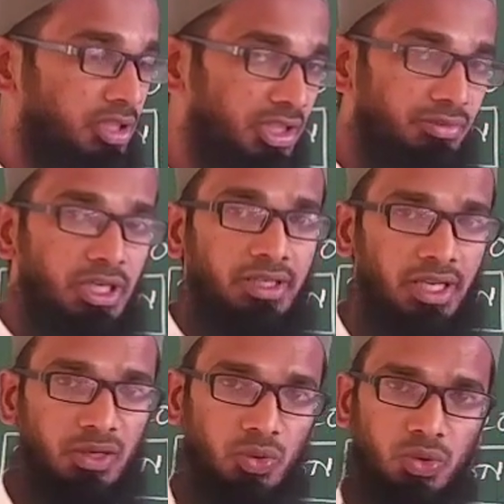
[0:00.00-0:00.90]
Here we are
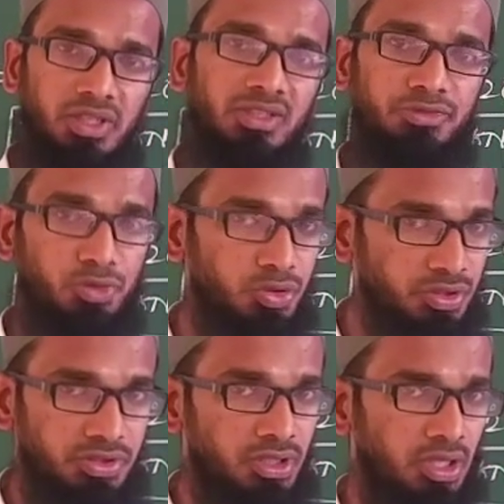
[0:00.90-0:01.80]
taking only the
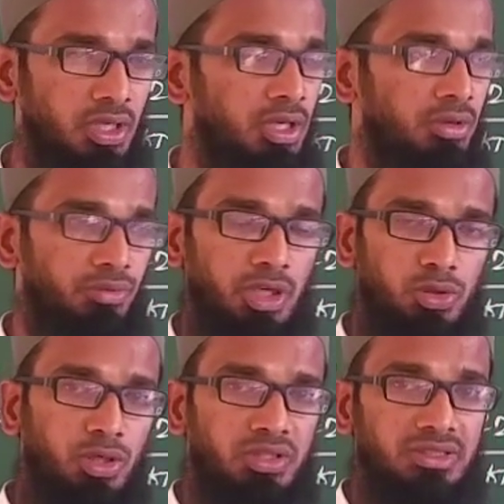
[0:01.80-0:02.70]
forces here, we are
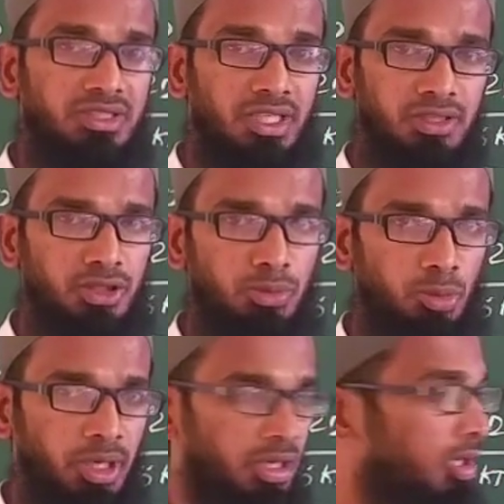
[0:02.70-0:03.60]
not considering the
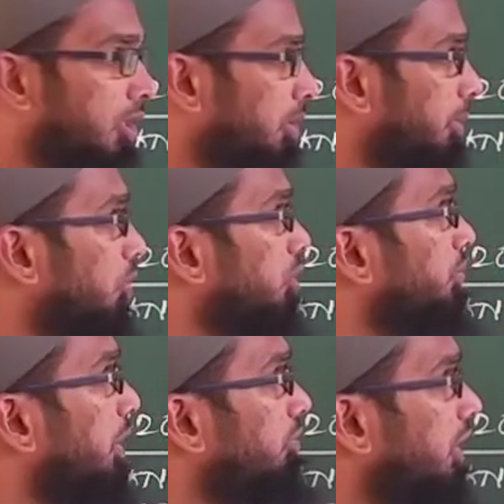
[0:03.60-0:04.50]
moment, because
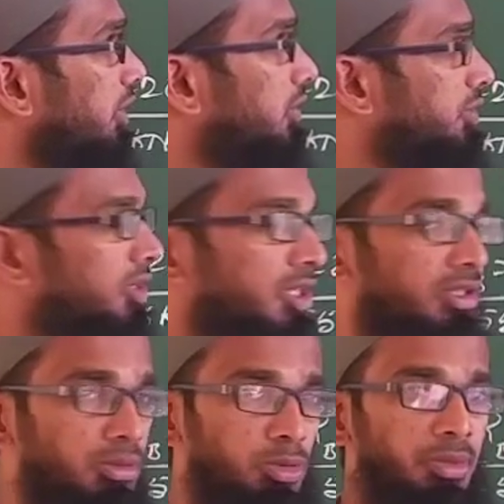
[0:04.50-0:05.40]
when we are considering
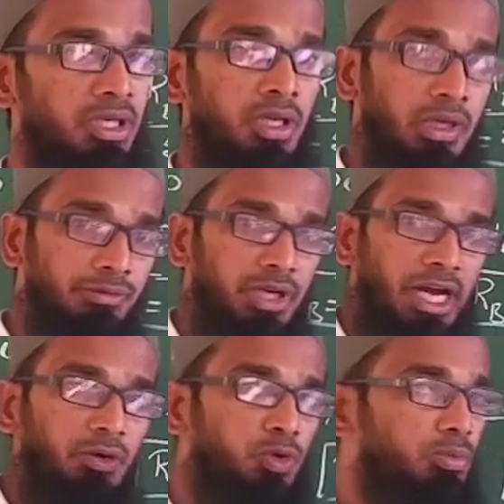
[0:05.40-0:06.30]
the moment we
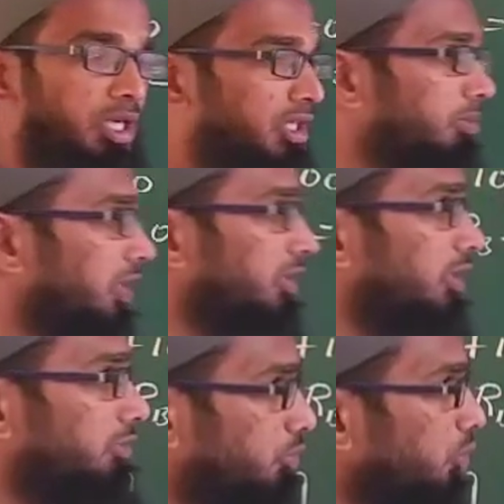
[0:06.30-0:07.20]
have to multiply
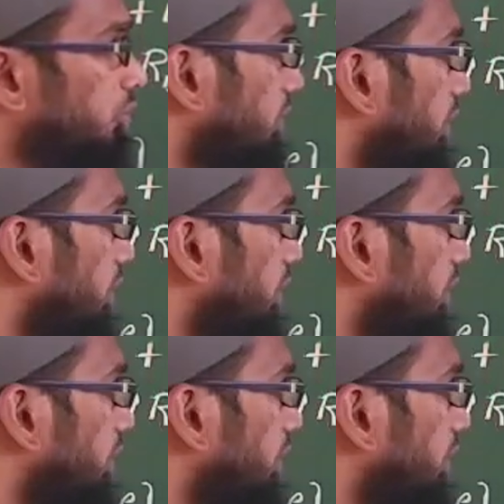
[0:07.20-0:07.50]
that force